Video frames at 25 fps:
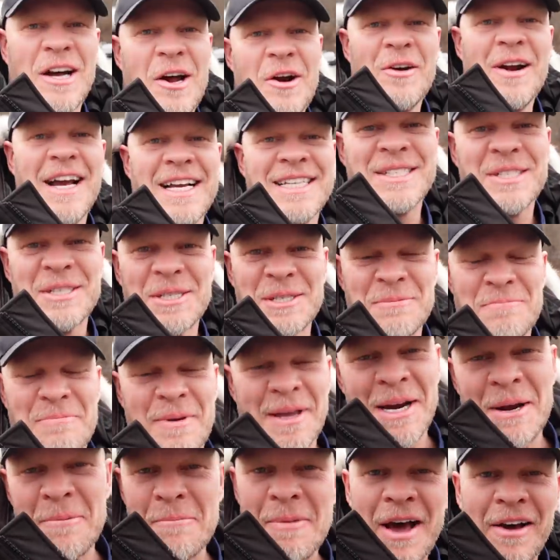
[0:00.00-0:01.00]
All right, so it's
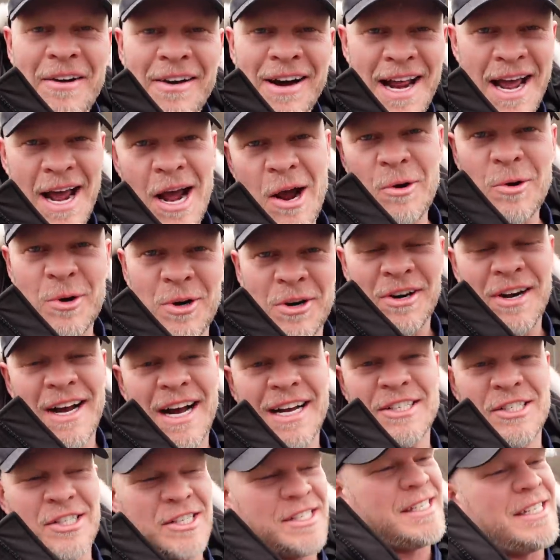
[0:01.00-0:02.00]
been about an hour.
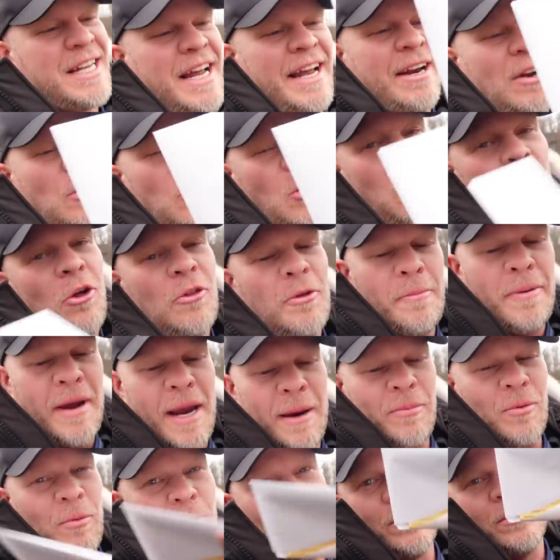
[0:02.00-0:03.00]
I just signed all the
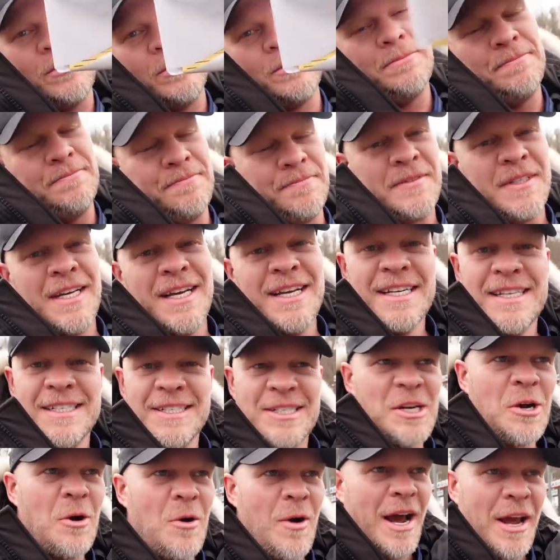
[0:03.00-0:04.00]
paperwork.
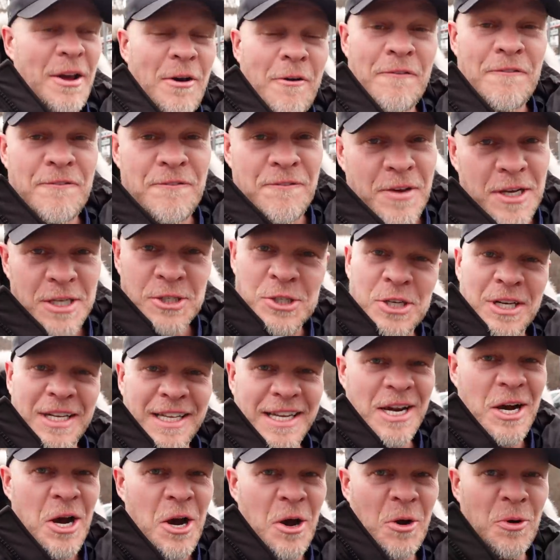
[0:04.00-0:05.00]
So I
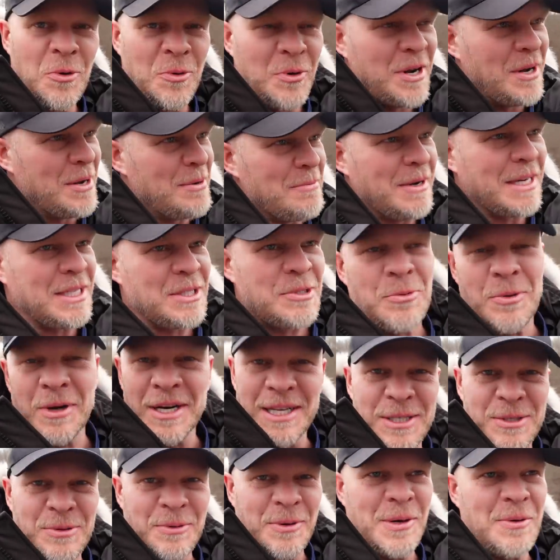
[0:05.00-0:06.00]
officially own my
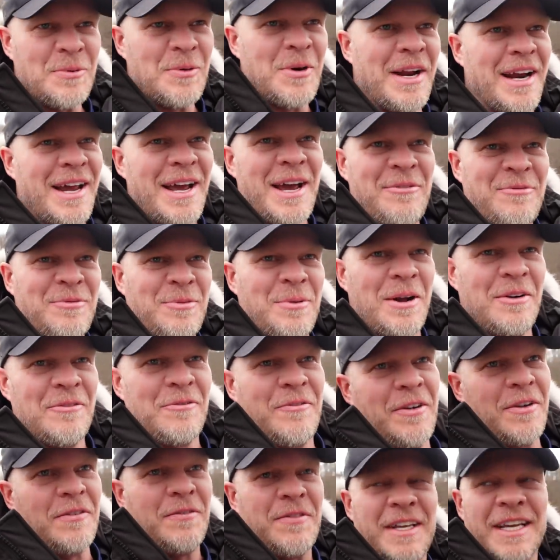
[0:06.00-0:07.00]
twenty twenty-one F one
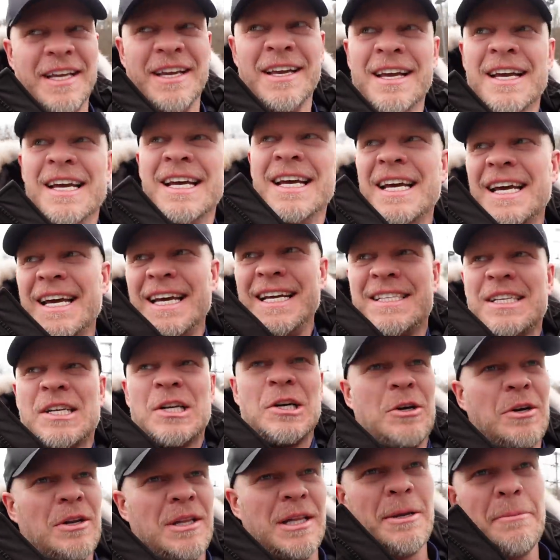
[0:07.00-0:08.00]
fifty. It's
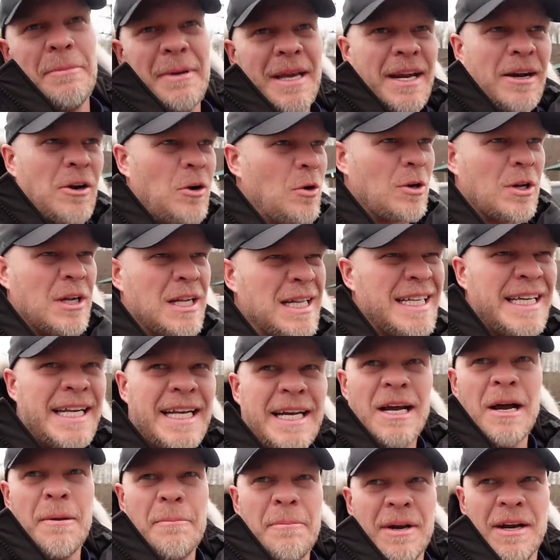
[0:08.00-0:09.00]
currently being all
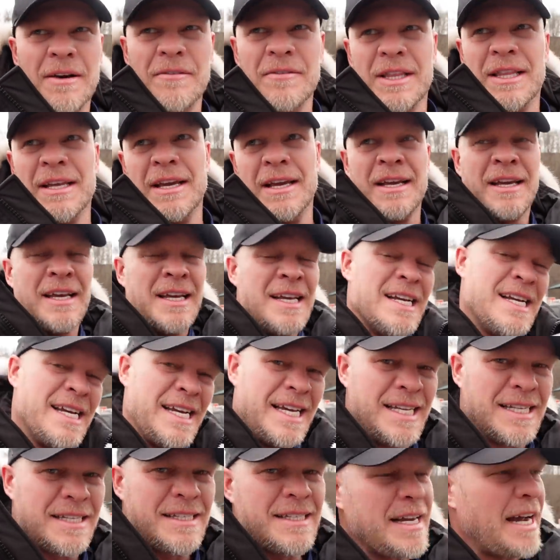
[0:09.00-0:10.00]
cleaned up and everything
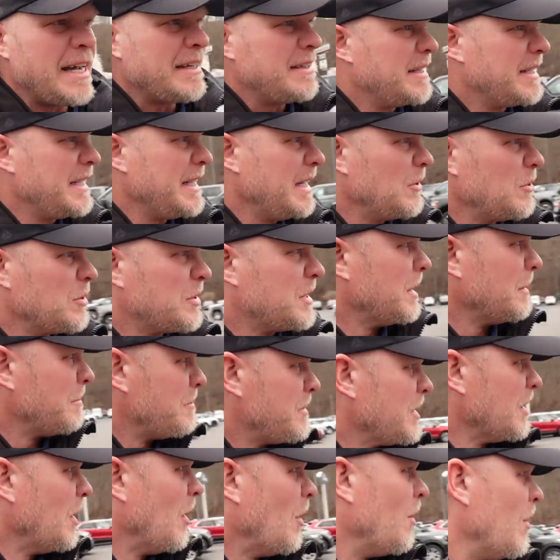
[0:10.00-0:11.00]
inside the dealership.
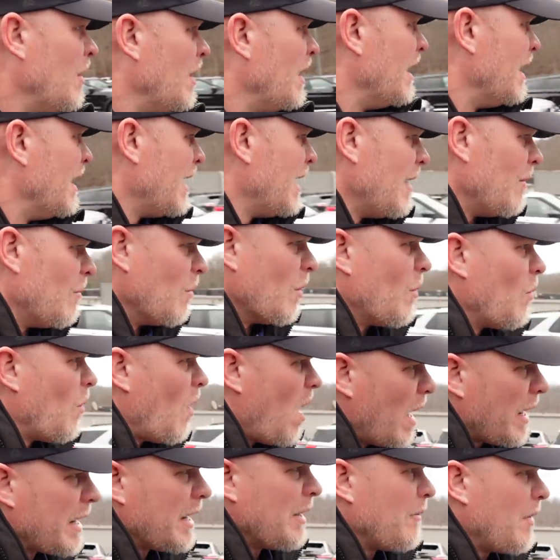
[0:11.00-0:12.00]
So we're
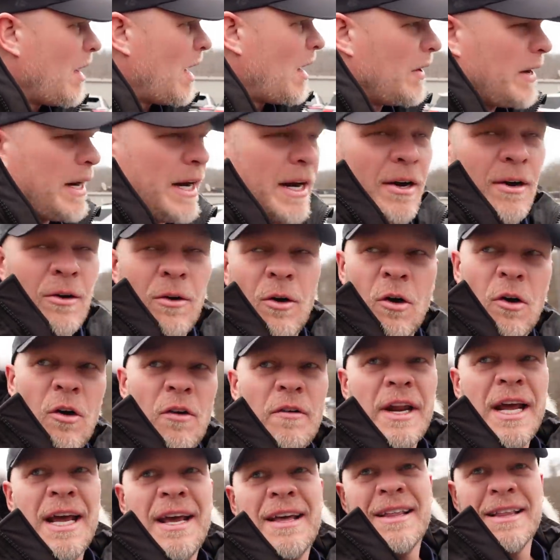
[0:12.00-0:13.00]
walking around here
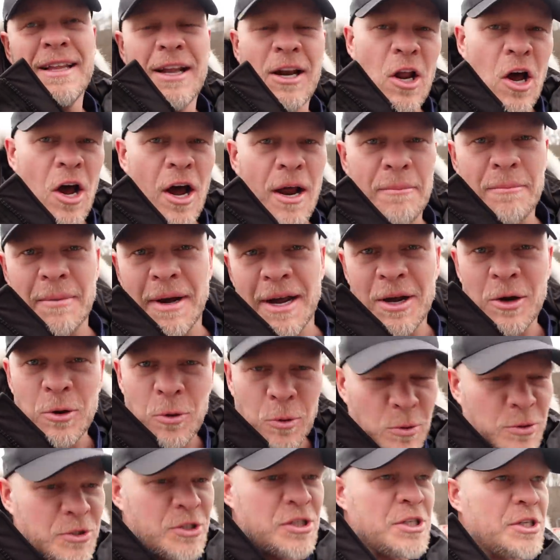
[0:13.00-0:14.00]
on the lot, my
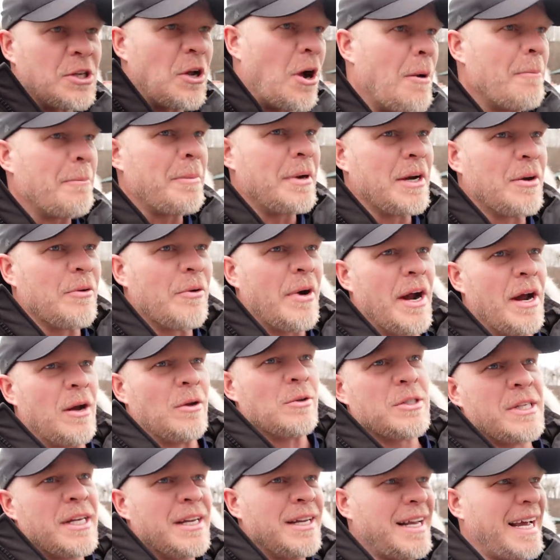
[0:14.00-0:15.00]
old stomping
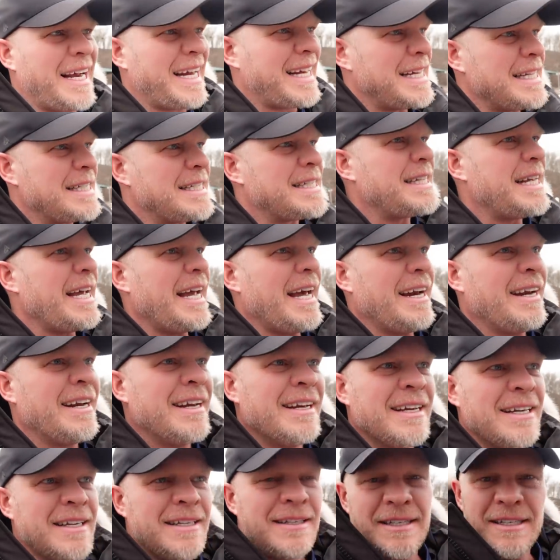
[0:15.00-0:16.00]
grounds. Like I said,
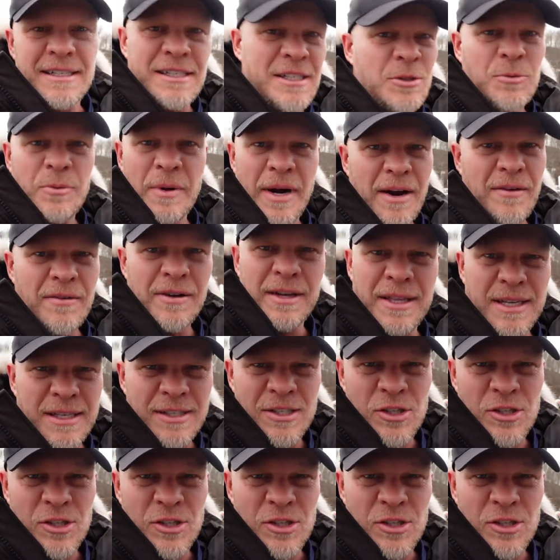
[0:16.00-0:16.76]
this is where everything